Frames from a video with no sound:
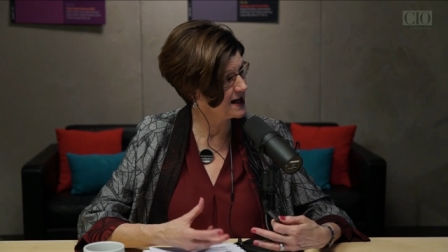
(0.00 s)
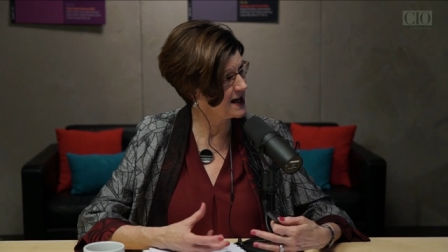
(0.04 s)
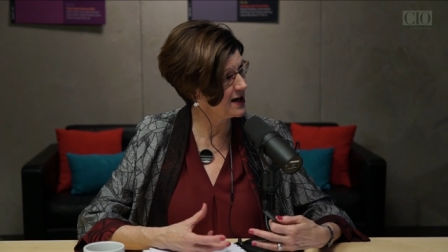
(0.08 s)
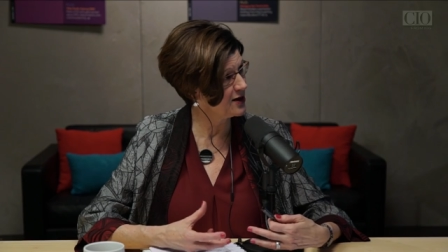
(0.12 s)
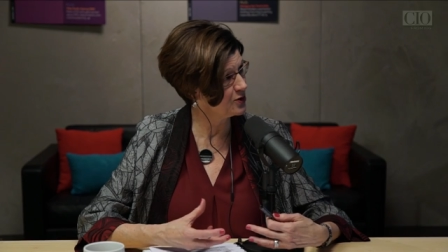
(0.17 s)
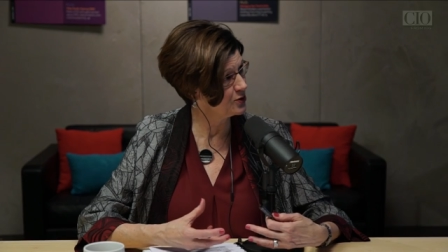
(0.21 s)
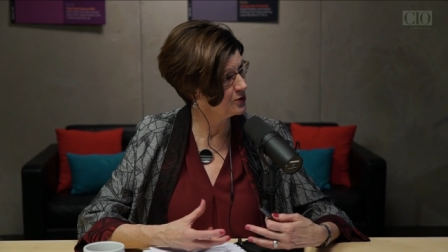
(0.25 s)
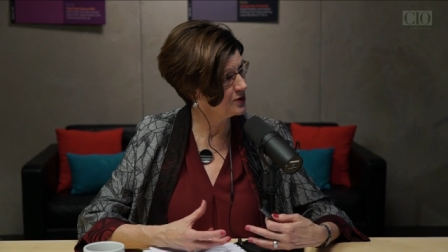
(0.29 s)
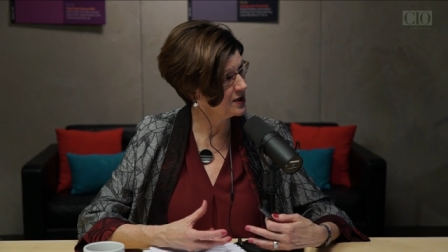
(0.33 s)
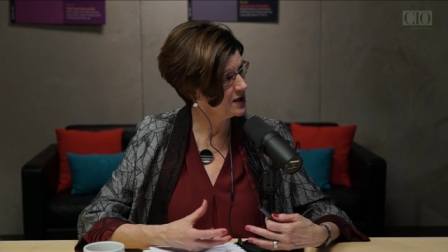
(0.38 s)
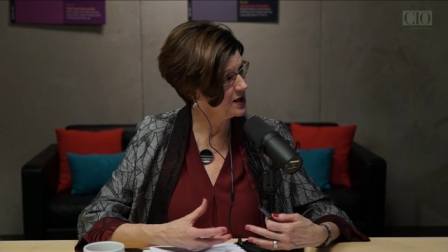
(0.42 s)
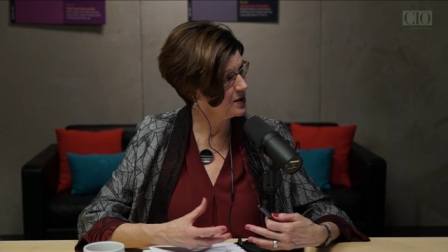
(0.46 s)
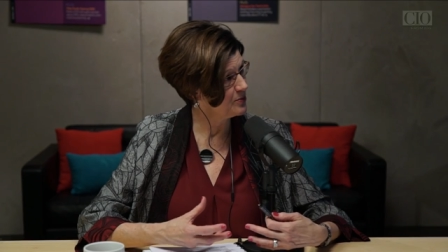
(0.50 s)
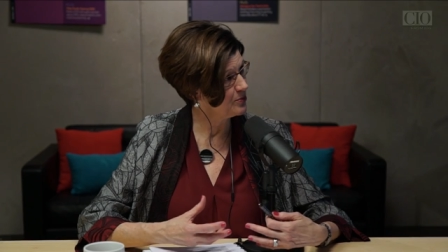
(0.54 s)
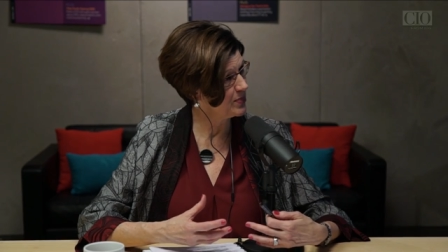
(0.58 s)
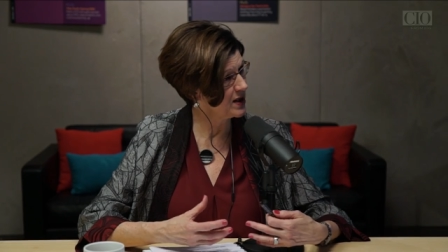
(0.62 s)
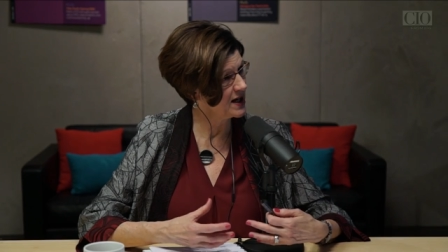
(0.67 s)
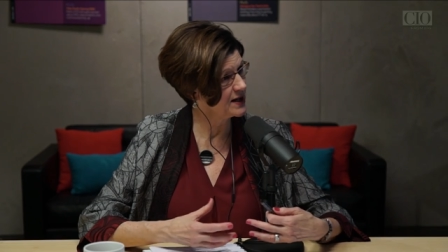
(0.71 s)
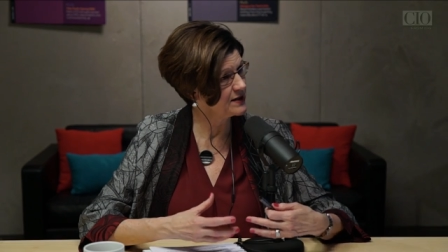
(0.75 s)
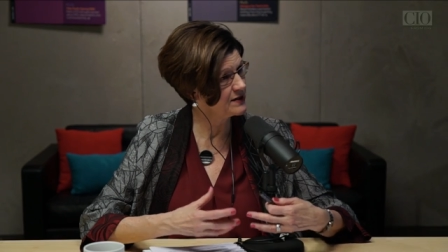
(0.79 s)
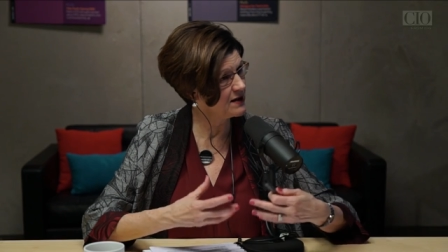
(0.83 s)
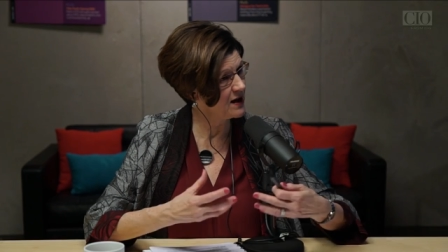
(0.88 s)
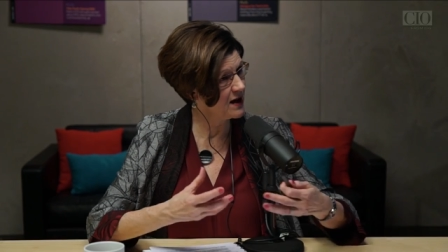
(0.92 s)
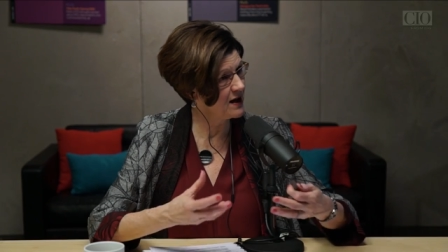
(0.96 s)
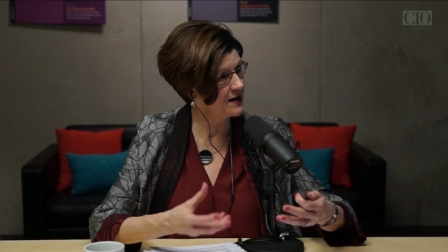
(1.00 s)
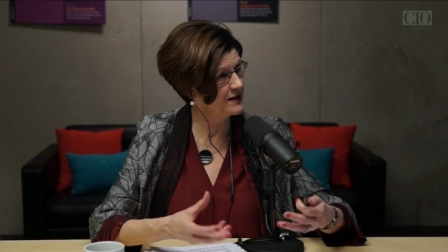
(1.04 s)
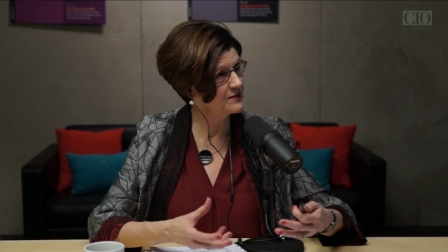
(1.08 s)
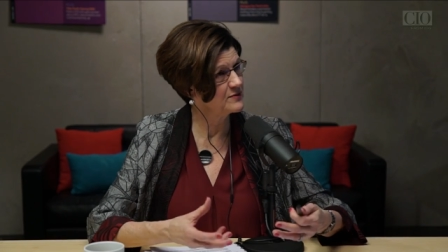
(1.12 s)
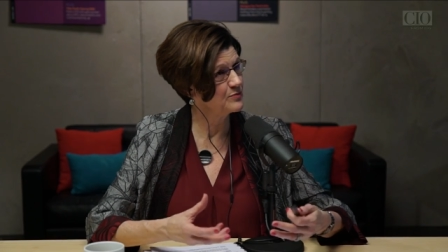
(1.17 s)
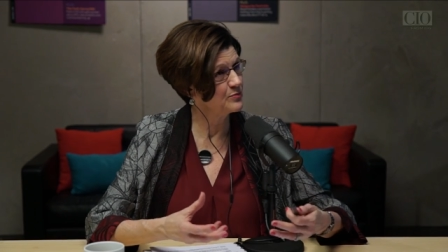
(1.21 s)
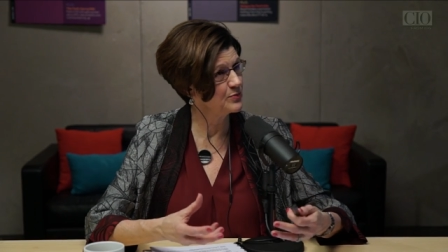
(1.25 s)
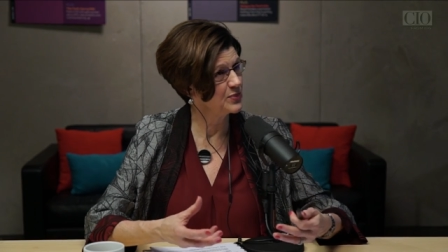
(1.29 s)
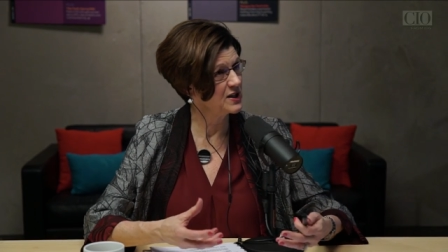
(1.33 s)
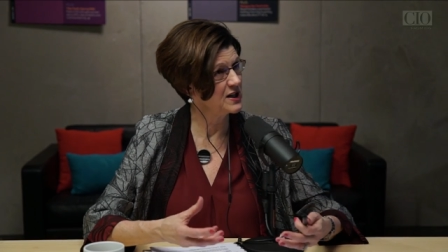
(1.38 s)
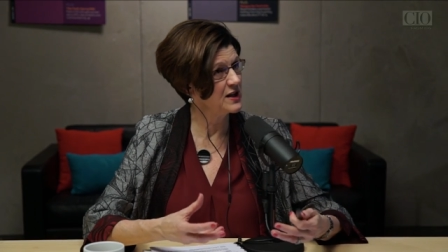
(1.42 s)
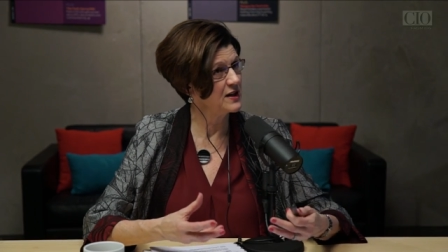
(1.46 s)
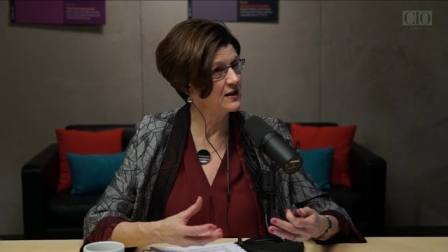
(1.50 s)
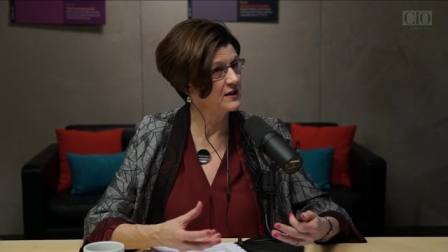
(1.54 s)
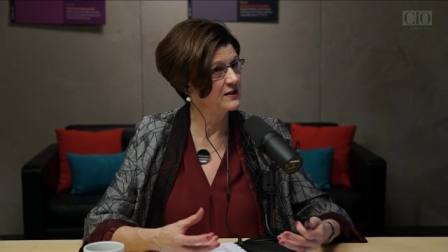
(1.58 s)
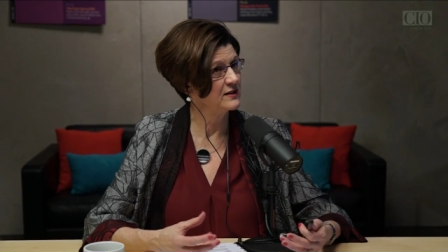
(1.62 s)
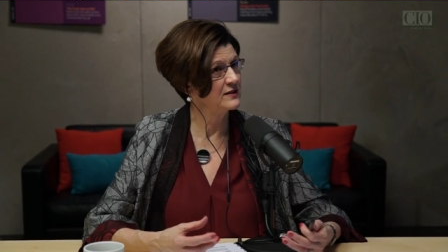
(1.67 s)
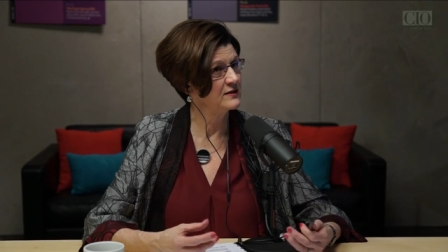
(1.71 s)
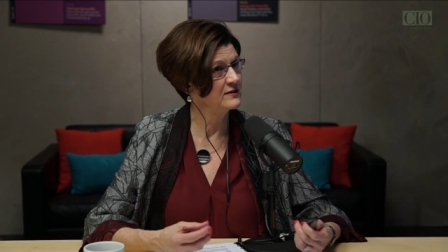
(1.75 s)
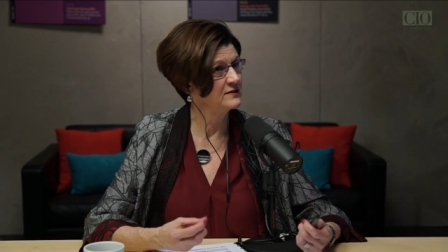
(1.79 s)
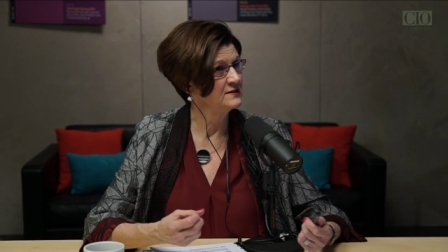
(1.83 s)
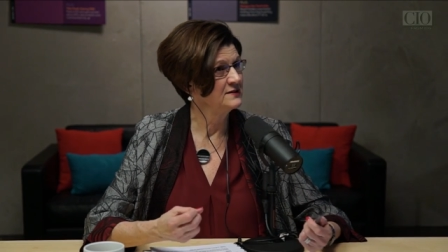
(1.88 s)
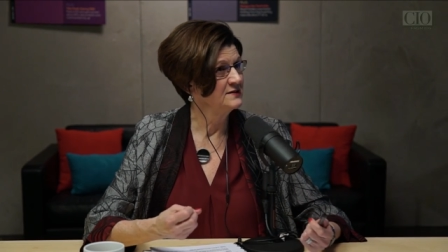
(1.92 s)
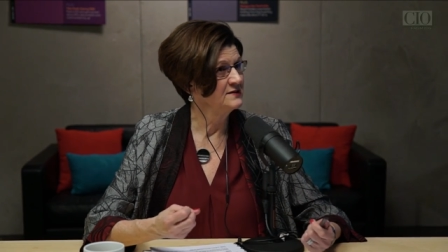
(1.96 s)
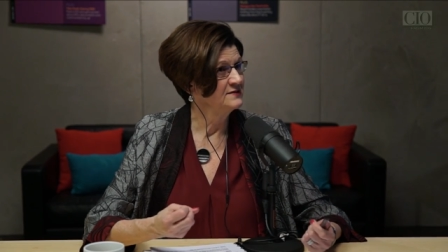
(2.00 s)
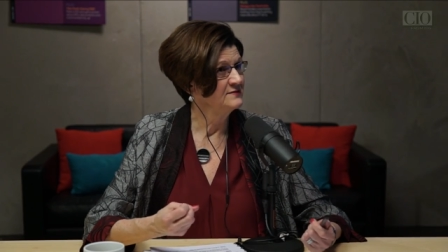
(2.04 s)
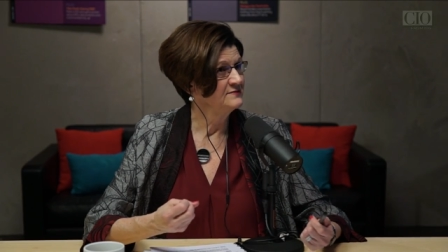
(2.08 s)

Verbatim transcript: out by not being